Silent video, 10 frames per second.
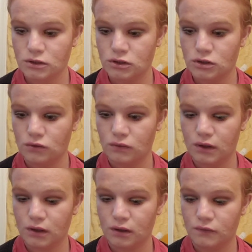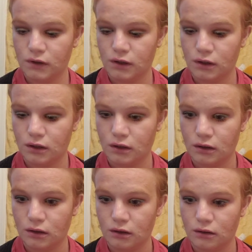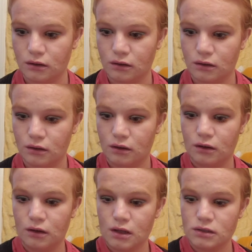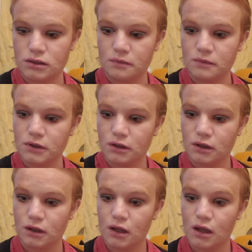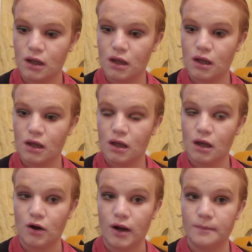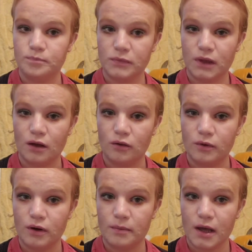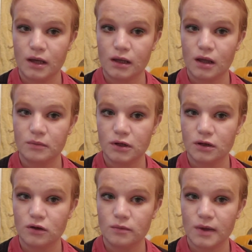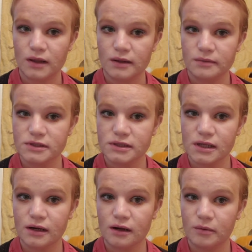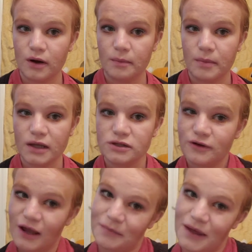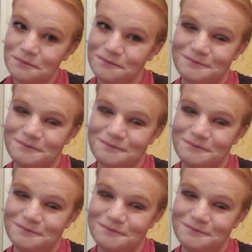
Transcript: Don't think I'm forgetting anything. Except... Alright, I'll be right back. I'm gonna go do my lips, and I'll be right back to wrap up.